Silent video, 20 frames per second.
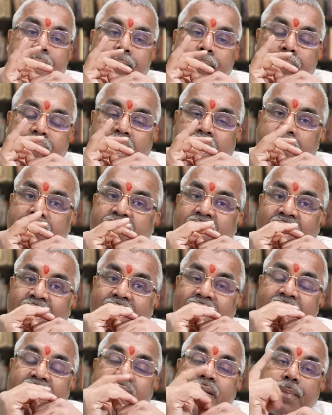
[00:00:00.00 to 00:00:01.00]
from
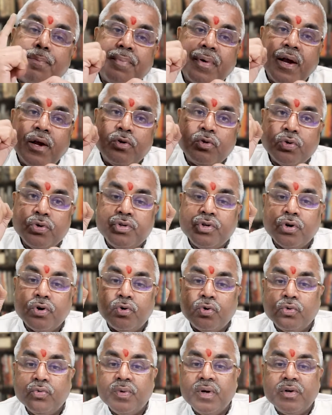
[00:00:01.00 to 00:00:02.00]
13th April
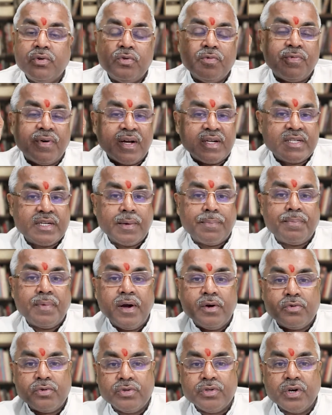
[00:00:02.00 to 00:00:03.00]
2021 to 1st April
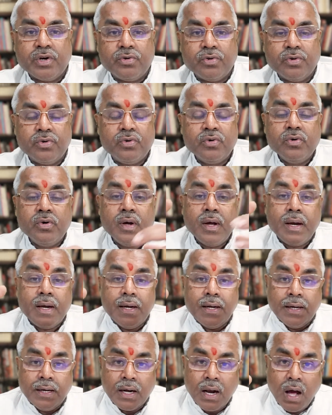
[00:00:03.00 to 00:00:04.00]
2022.
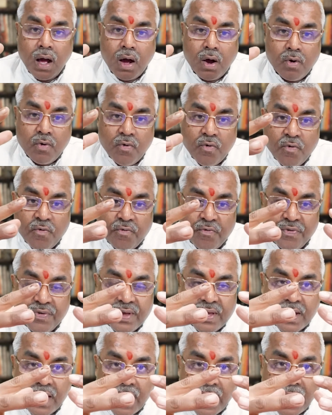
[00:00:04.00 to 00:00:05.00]
Now we
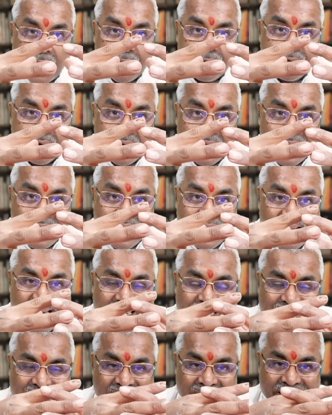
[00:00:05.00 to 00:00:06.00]
have
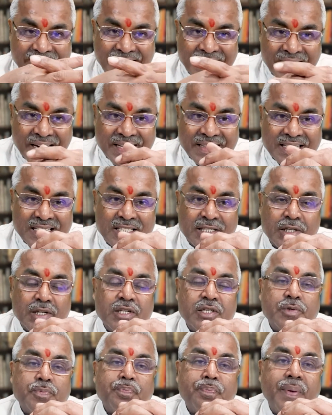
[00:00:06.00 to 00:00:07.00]
restricted this
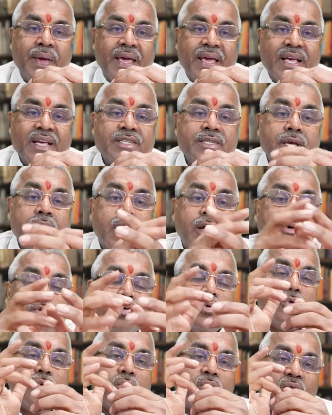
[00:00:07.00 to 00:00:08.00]
space
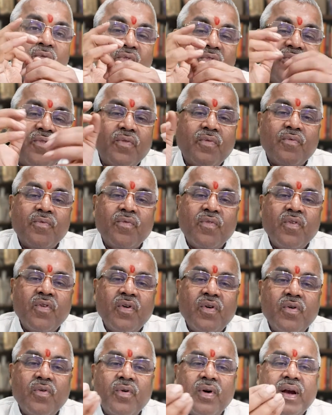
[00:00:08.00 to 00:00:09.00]
to
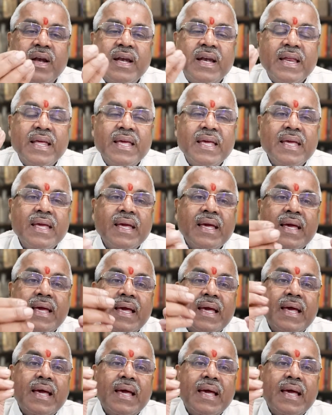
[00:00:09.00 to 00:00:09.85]
only